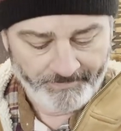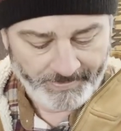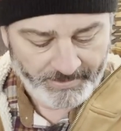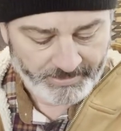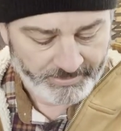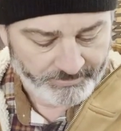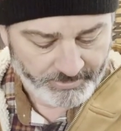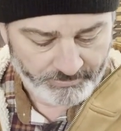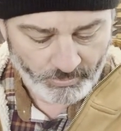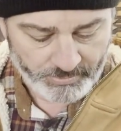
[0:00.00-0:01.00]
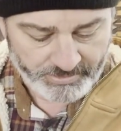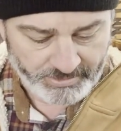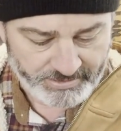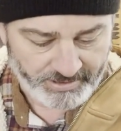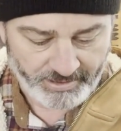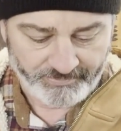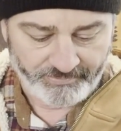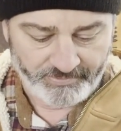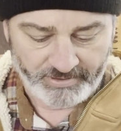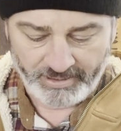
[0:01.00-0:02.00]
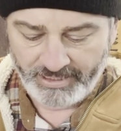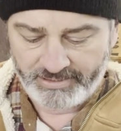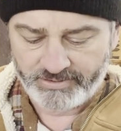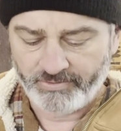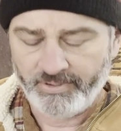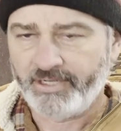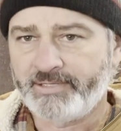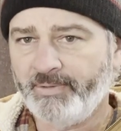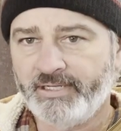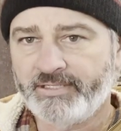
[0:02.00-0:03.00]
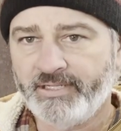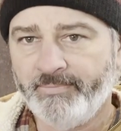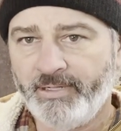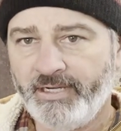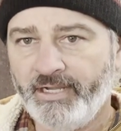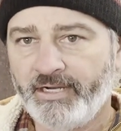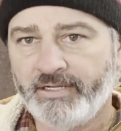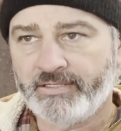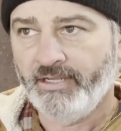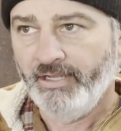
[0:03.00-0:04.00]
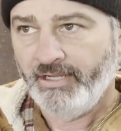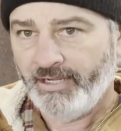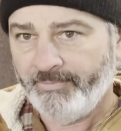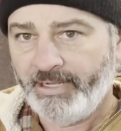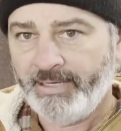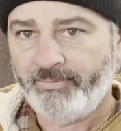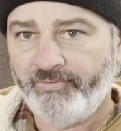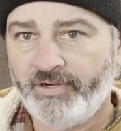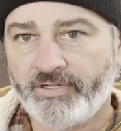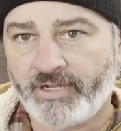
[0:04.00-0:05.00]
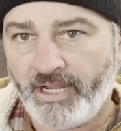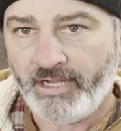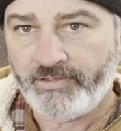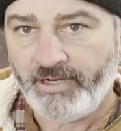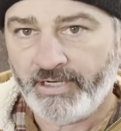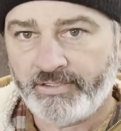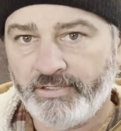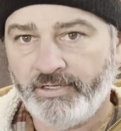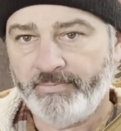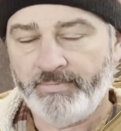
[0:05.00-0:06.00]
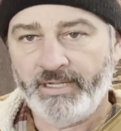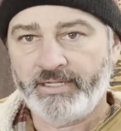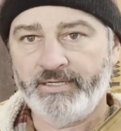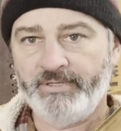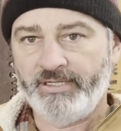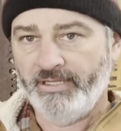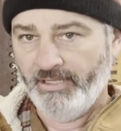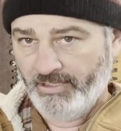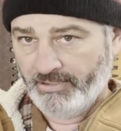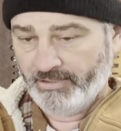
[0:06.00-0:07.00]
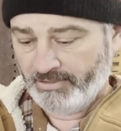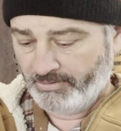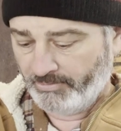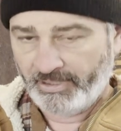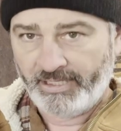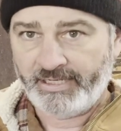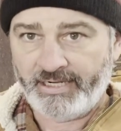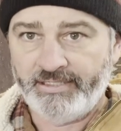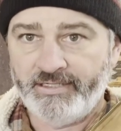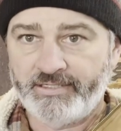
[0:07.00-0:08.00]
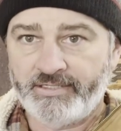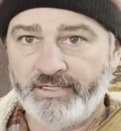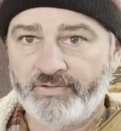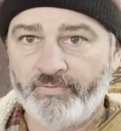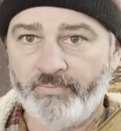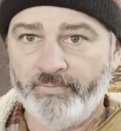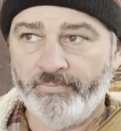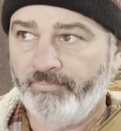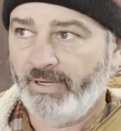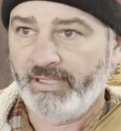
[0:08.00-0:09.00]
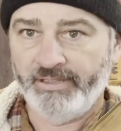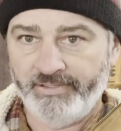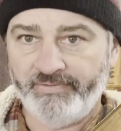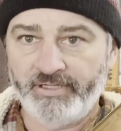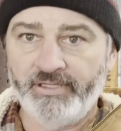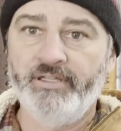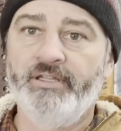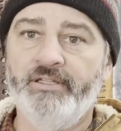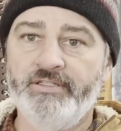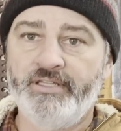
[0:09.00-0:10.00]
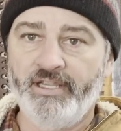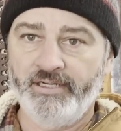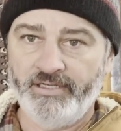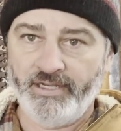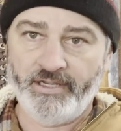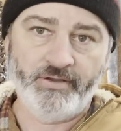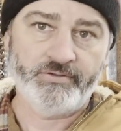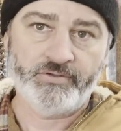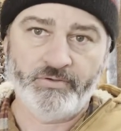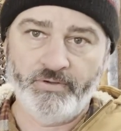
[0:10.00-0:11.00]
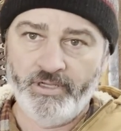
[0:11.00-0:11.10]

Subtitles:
but most of the stuff I just don't like spending a ton of money on because I'm not a professional contractor and I'm not going to be relying on these things for my living day in and day out. So